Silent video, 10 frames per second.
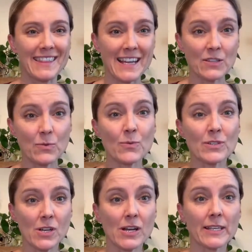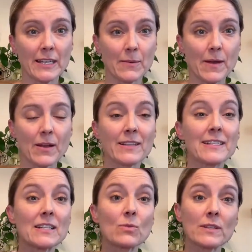that's what we're talking about because
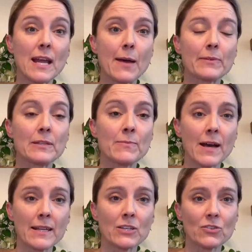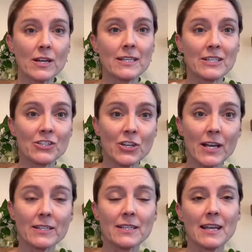that's what's happening. The body is trying to
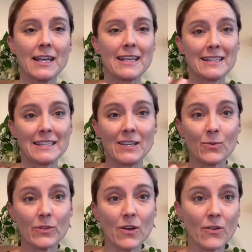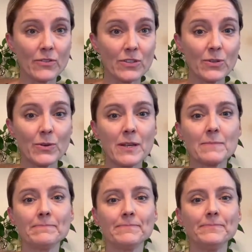adjust and deal with all the sodium.